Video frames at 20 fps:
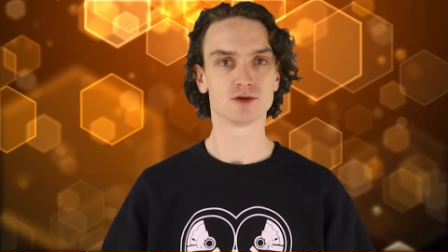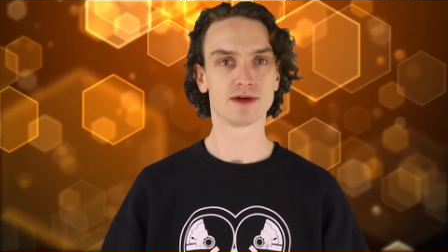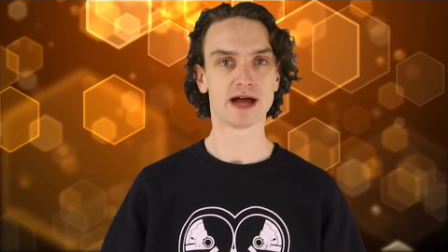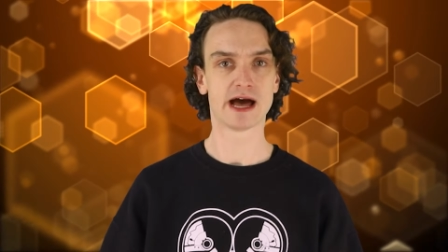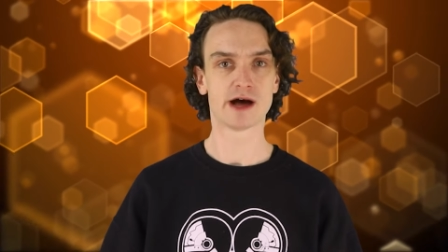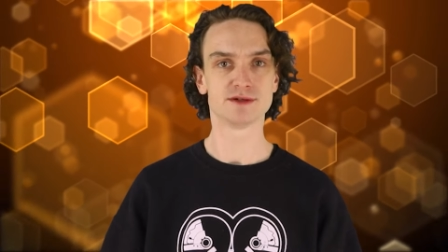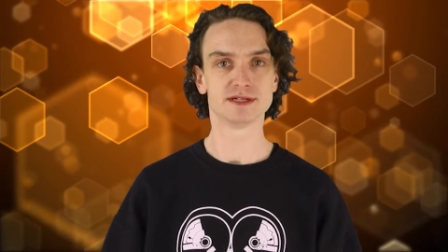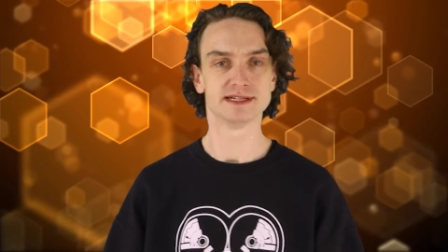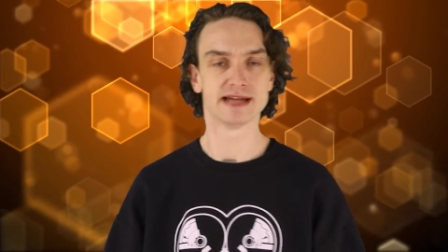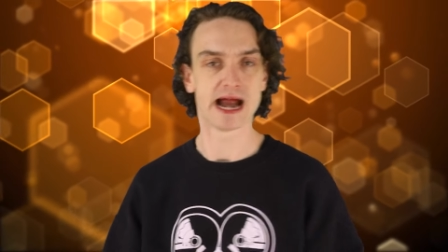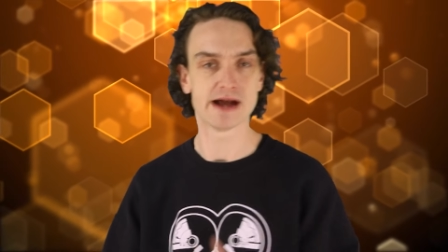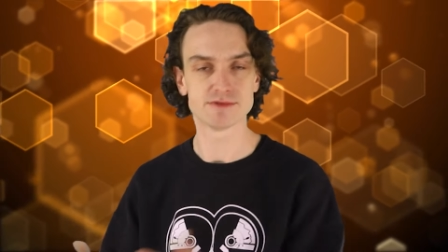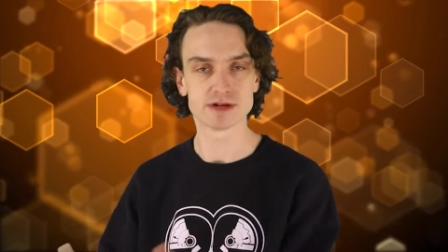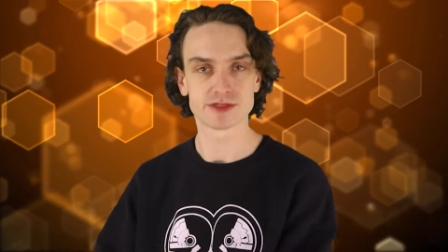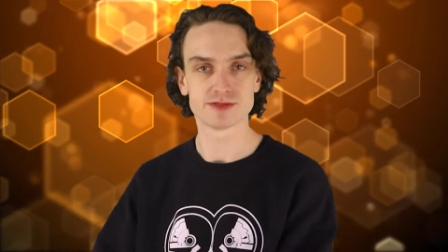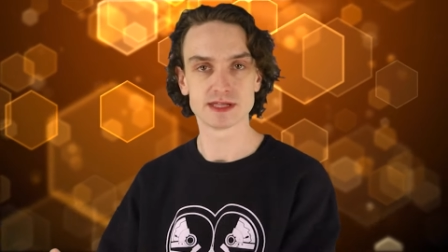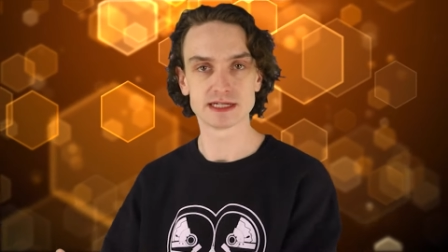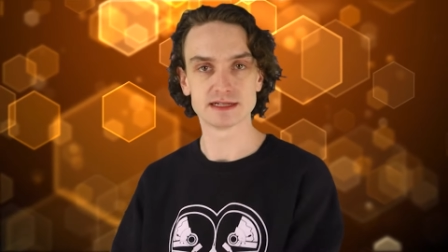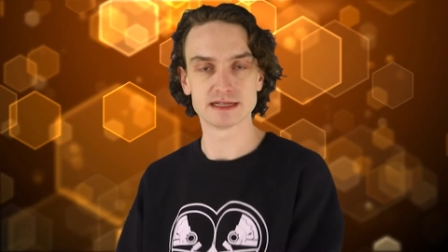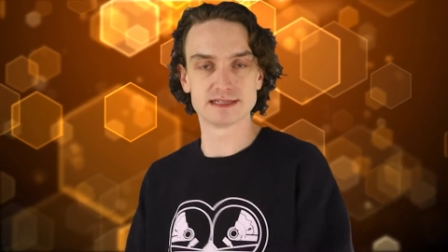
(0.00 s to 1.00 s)
around and
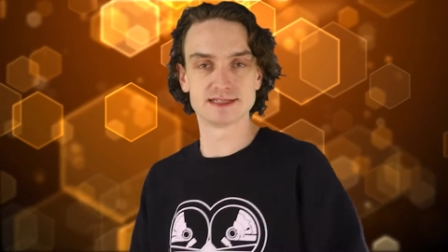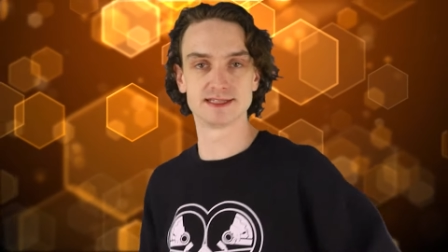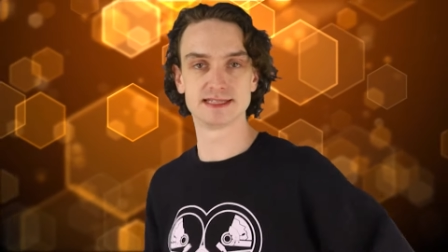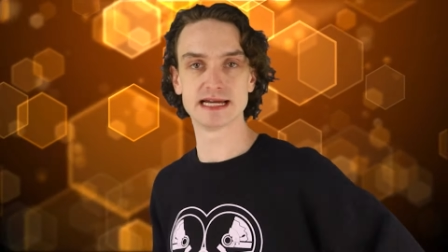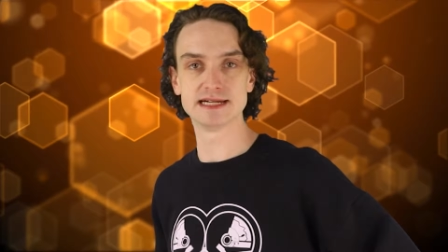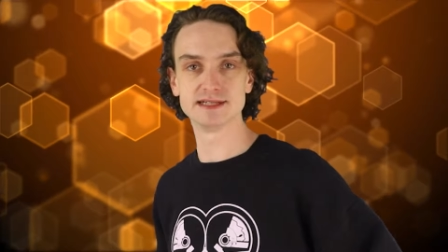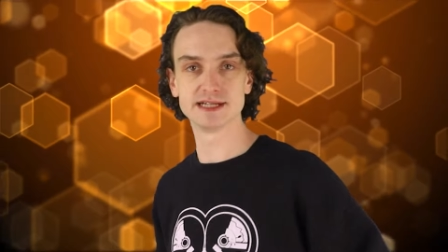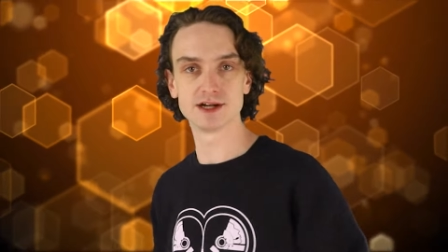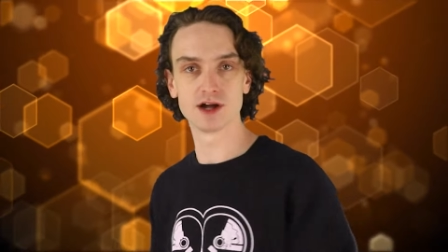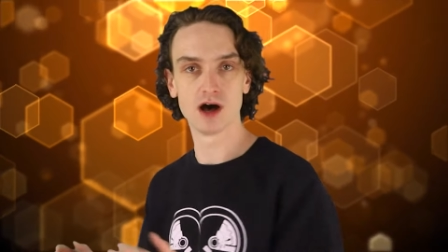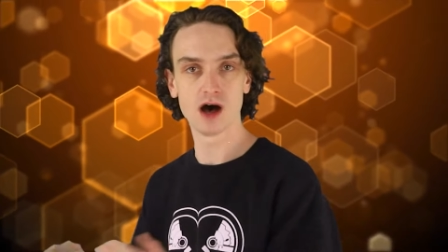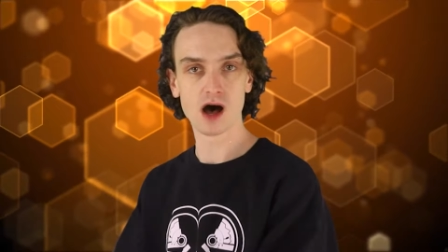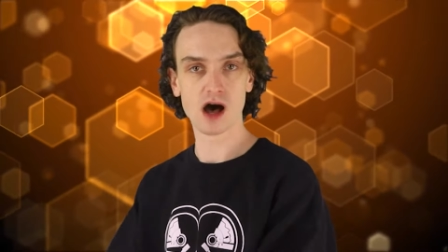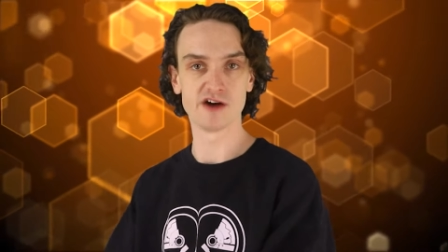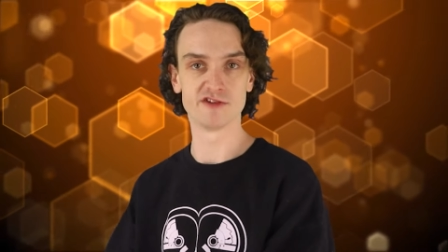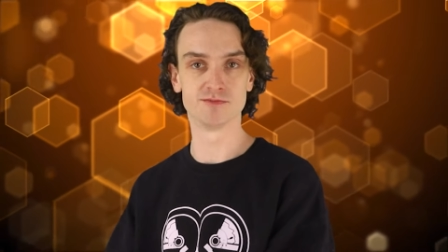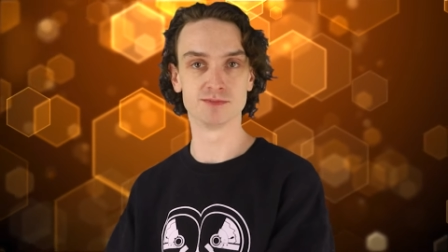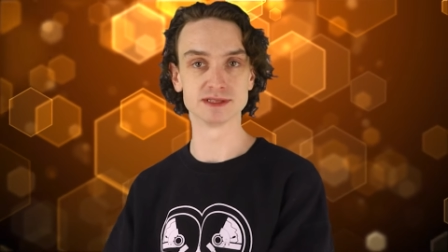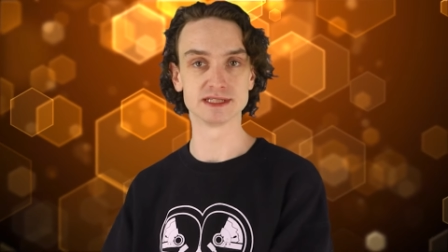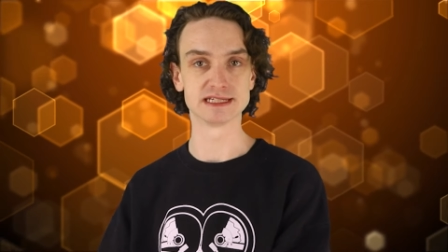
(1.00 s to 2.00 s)
everything to send it off,